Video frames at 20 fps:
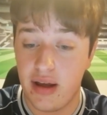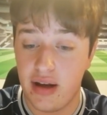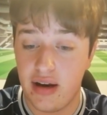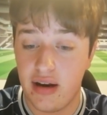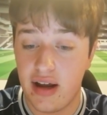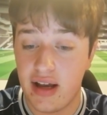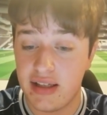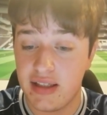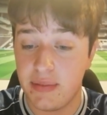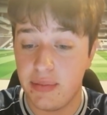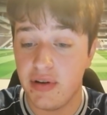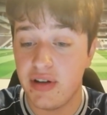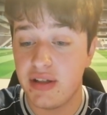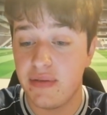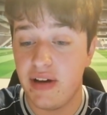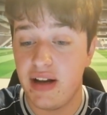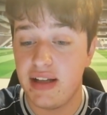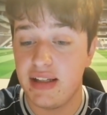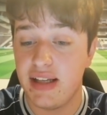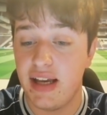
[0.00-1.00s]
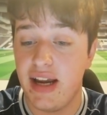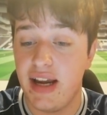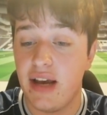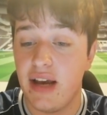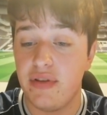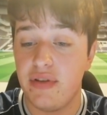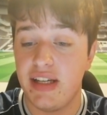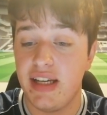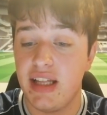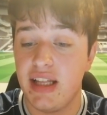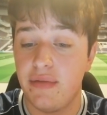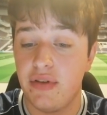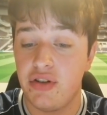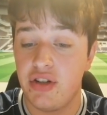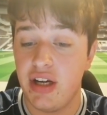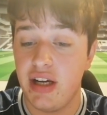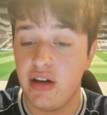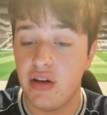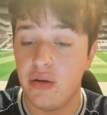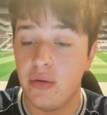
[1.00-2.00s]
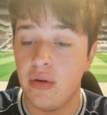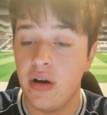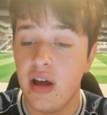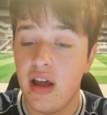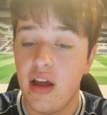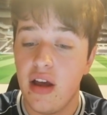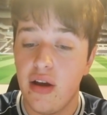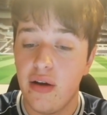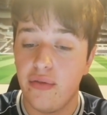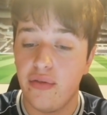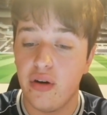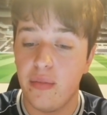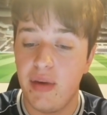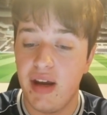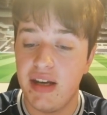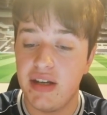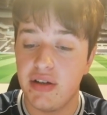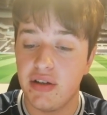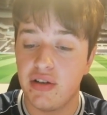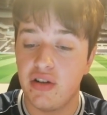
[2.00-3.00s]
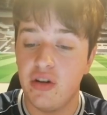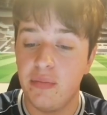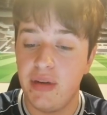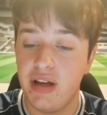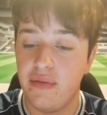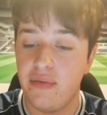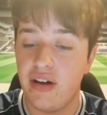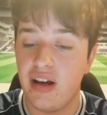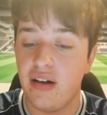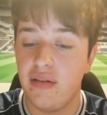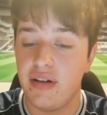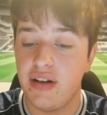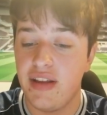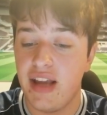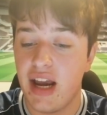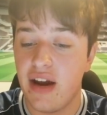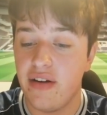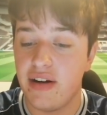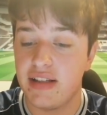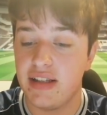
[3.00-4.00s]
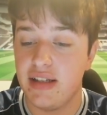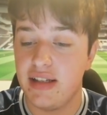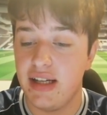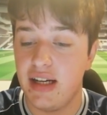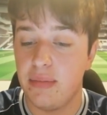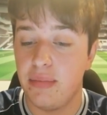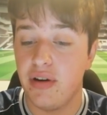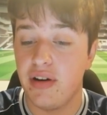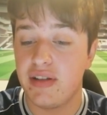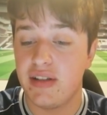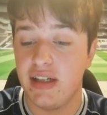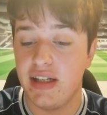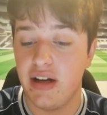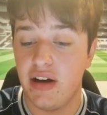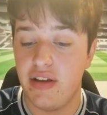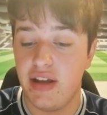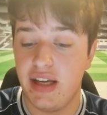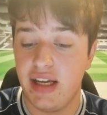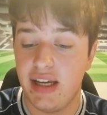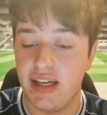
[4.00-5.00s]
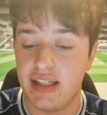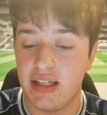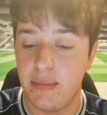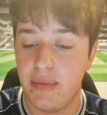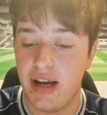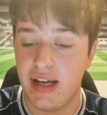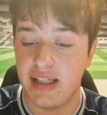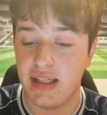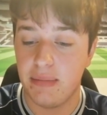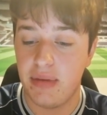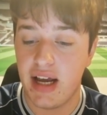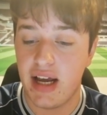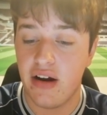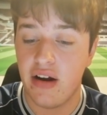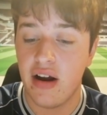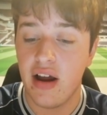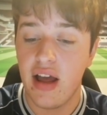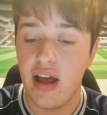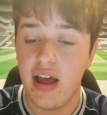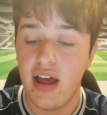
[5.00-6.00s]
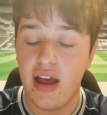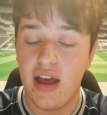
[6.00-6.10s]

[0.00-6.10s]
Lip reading: And as Spurs fan is saying, have you seen the Pacino from Inter could be involved in the Eriksen deal? Personally, I think he's an amazing player.